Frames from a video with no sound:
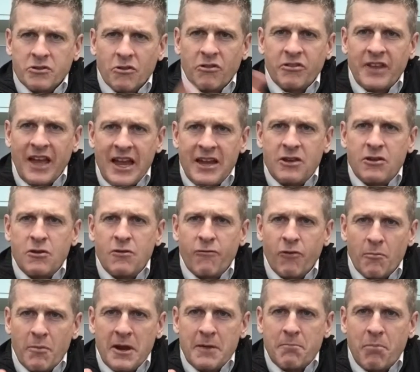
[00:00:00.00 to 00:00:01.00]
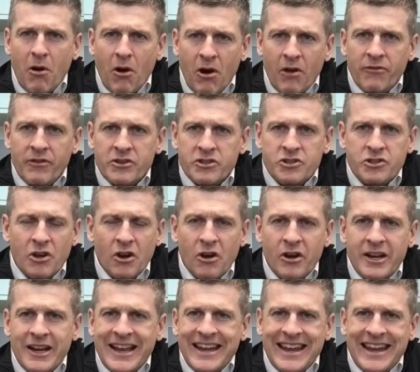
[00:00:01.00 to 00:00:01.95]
So, thank you for being part of this journey.